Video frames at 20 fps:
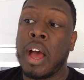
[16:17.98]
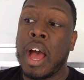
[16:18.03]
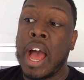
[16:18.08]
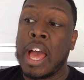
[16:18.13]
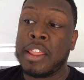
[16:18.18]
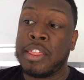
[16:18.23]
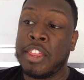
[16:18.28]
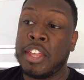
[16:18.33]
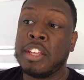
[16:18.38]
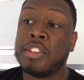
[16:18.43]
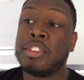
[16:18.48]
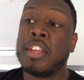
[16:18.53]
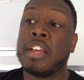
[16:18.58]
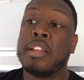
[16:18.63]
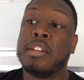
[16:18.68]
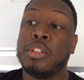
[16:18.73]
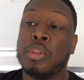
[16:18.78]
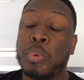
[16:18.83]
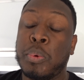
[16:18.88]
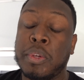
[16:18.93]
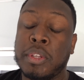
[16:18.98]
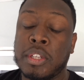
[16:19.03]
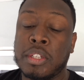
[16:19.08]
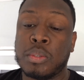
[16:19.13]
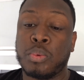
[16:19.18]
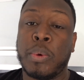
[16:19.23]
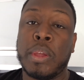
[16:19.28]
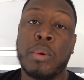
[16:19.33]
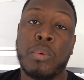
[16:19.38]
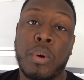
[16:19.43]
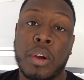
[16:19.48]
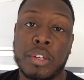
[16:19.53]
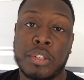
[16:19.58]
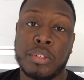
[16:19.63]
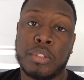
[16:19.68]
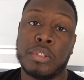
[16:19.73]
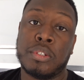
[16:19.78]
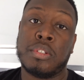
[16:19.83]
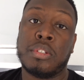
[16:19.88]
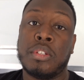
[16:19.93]
I think that doing this Weight
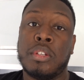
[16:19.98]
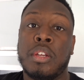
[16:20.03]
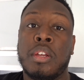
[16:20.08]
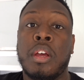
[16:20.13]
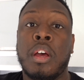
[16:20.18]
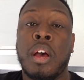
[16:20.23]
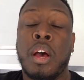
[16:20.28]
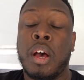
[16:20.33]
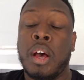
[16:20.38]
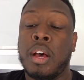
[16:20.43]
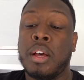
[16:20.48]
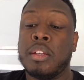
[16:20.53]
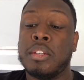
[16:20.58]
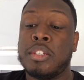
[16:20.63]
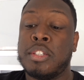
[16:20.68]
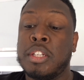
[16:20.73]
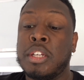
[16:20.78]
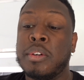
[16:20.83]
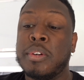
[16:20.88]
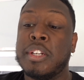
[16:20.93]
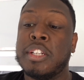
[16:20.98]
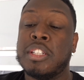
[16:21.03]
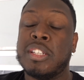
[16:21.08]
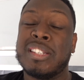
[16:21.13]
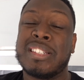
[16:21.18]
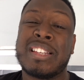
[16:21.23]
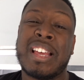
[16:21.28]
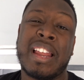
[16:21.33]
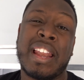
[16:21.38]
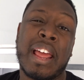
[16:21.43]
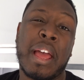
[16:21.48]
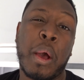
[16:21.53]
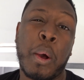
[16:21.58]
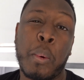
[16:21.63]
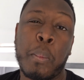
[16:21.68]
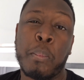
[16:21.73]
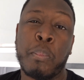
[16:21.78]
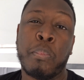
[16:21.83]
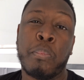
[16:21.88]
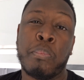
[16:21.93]
Watchers uh, series does kind of
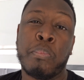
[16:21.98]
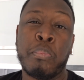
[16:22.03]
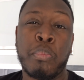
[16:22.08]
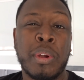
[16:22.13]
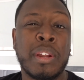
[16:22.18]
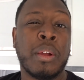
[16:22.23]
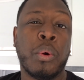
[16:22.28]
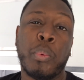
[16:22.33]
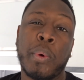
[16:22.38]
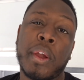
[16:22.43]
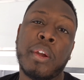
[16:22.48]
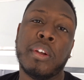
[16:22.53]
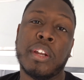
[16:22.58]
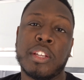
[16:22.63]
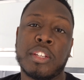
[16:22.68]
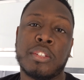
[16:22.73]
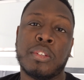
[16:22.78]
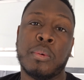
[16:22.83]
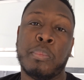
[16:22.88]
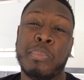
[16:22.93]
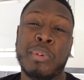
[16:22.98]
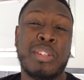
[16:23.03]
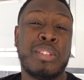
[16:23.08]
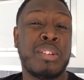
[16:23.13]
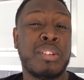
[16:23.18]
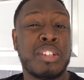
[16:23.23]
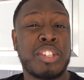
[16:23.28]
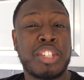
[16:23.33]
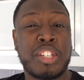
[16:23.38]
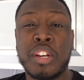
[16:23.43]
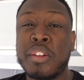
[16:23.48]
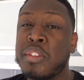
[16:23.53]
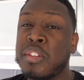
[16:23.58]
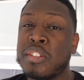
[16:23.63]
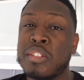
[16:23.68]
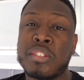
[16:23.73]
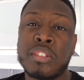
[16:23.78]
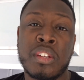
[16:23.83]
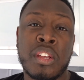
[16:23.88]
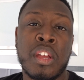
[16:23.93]
help bring awareness. So be sure to share
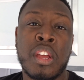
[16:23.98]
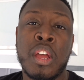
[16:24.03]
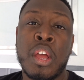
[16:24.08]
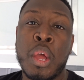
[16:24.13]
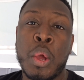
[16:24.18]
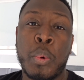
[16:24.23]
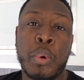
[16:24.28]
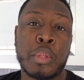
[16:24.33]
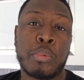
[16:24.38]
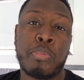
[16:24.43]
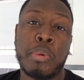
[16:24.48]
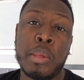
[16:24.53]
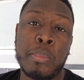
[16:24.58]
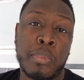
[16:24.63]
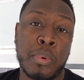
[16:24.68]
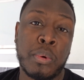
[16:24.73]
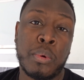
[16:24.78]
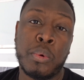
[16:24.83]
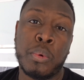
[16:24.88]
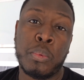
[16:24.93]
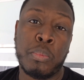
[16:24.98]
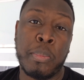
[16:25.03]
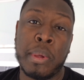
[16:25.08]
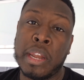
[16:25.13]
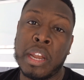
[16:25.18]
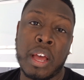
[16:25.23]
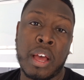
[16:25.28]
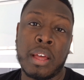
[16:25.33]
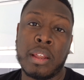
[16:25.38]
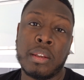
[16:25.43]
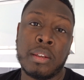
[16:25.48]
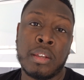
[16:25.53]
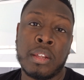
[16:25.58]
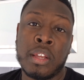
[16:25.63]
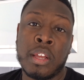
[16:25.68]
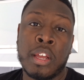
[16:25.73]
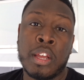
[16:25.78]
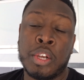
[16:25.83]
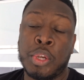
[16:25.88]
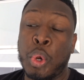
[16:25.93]
this with people who may not
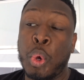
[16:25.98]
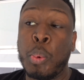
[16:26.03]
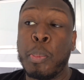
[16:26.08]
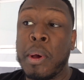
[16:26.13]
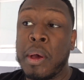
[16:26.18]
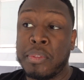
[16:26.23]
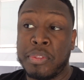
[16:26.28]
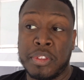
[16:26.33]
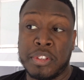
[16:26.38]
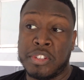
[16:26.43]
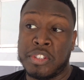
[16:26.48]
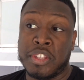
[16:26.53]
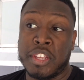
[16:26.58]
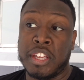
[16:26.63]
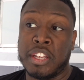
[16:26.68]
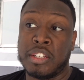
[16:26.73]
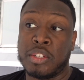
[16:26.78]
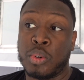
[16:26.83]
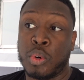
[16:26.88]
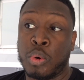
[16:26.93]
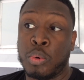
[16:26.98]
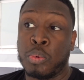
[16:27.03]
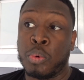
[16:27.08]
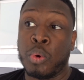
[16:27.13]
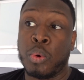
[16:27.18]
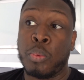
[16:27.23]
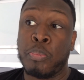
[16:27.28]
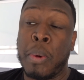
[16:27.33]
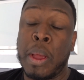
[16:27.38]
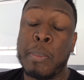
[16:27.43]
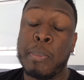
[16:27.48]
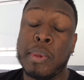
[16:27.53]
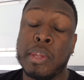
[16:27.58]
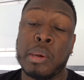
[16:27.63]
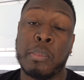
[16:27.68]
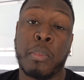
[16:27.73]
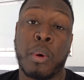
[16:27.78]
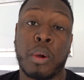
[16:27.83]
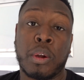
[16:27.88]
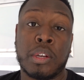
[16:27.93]
know about these things or might be
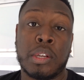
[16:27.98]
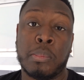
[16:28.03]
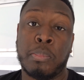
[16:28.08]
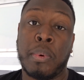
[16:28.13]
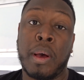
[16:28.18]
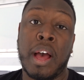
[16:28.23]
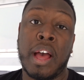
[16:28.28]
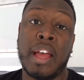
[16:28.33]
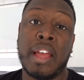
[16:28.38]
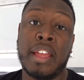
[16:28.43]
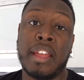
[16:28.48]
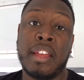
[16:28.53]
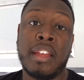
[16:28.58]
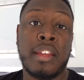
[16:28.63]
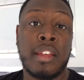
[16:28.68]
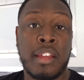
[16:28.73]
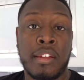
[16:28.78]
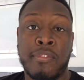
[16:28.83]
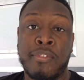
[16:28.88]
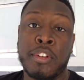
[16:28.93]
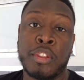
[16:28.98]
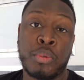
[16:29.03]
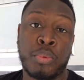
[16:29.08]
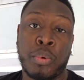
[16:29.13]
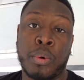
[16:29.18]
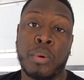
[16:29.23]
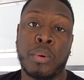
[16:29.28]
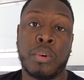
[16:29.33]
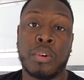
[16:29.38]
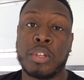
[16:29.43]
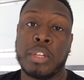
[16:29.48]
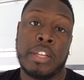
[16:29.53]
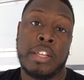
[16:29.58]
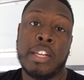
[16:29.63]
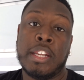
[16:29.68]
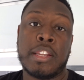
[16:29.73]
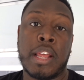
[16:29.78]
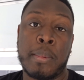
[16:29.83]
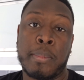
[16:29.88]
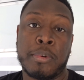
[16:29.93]
in a market to buy a fifth wheel or
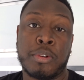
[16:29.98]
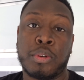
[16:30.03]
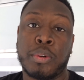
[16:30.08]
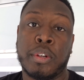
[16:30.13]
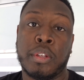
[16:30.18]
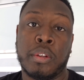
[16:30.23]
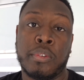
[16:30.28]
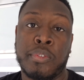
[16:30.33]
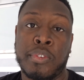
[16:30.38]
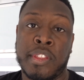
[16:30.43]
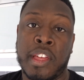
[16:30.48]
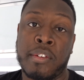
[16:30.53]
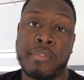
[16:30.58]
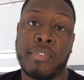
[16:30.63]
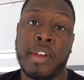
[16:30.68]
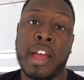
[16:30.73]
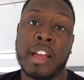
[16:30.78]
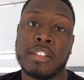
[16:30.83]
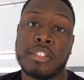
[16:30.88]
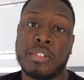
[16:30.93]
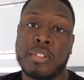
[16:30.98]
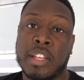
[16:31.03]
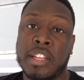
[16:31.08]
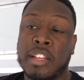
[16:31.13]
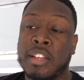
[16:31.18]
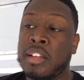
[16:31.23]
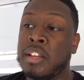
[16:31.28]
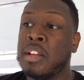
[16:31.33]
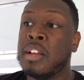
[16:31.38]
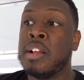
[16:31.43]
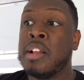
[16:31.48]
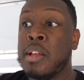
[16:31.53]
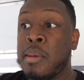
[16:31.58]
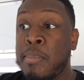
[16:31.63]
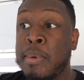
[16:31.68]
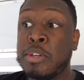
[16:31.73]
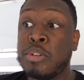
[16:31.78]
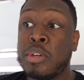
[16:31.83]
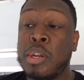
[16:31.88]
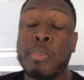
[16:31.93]
any type of trailer for that fact. So they
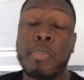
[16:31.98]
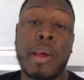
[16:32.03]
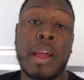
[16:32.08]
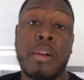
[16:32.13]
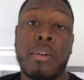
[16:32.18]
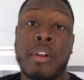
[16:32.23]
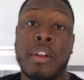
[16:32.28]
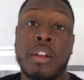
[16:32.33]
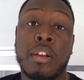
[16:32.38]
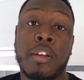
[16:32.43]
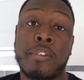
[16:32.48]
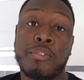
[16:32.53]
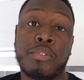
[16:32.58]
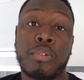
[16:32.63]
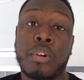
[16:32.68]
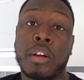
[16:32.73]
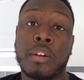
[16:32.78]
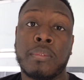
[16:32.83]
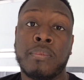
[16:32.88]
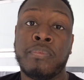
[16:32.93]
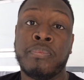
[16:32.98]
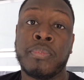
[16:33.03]
make sure they buy enough truck.